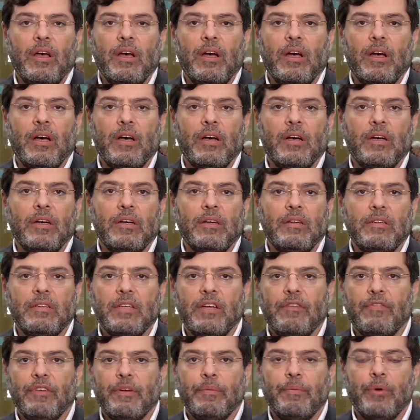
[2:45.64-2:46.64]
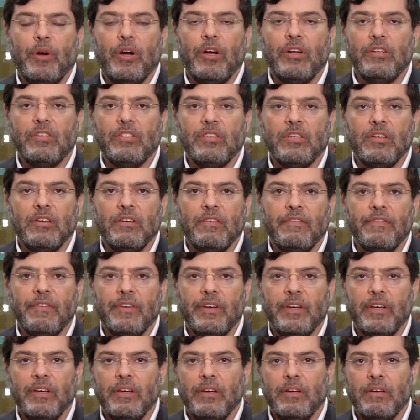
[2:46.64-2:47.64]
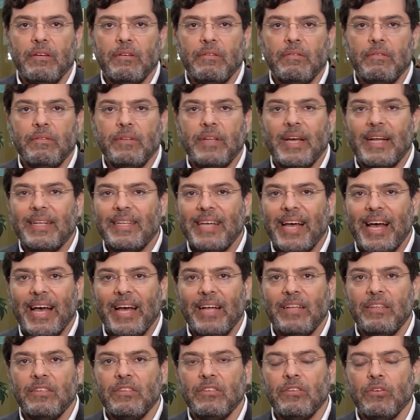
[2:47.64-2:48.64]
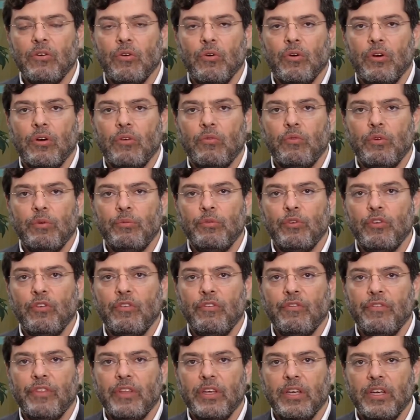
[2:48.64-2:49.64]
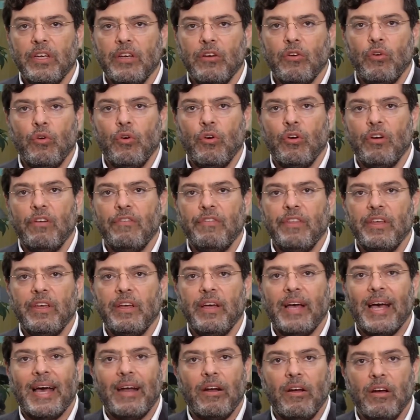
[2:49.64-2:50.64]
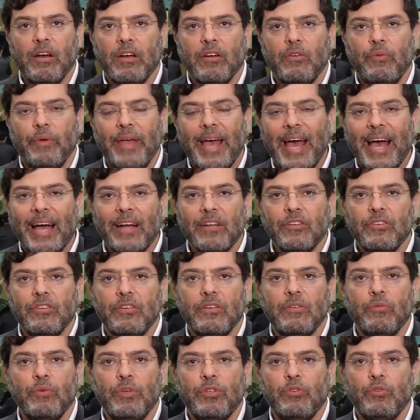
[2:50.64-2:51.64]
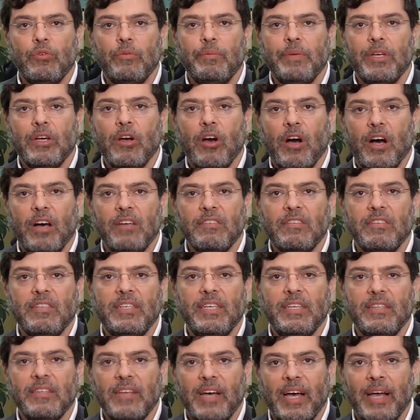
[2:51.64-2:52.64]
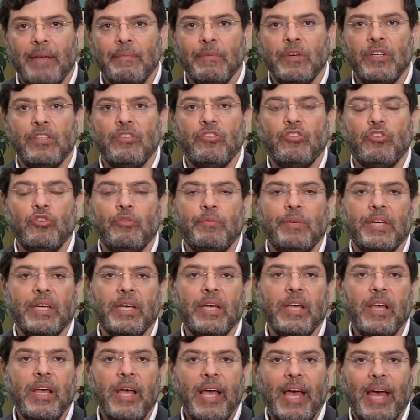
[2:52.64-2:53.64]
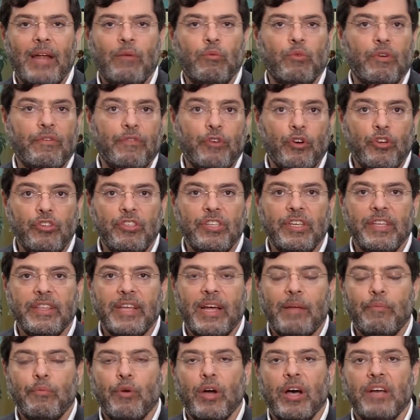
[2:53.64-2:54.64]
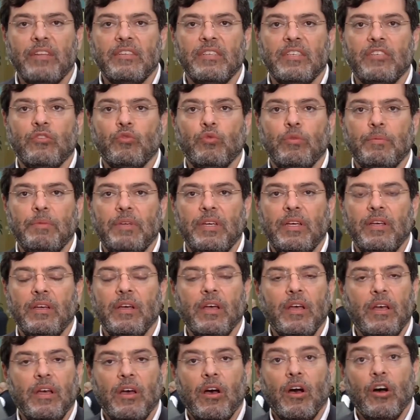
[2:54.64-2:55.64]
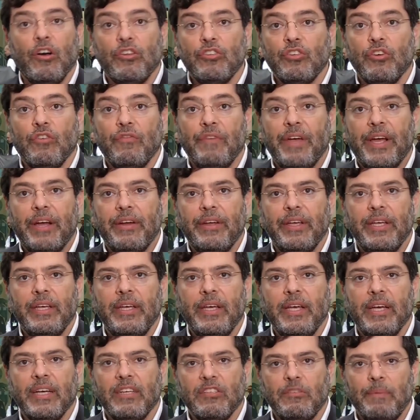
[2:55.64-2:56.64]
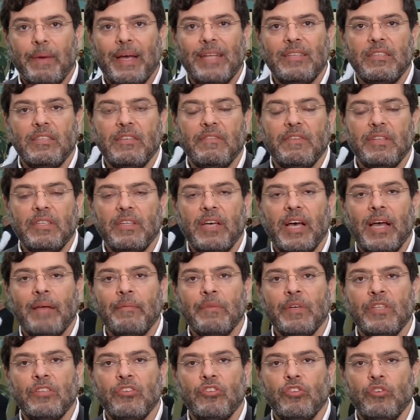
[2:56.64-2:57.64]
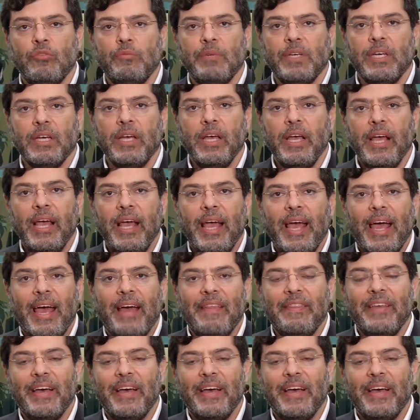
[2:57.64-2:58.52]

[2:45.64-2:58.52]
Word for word: uh, different parts of uh, Natanz or remove the core of the Arak reactor, which will be costly and time-consuming, and reversing that process would be also very expensive and time-consuming, and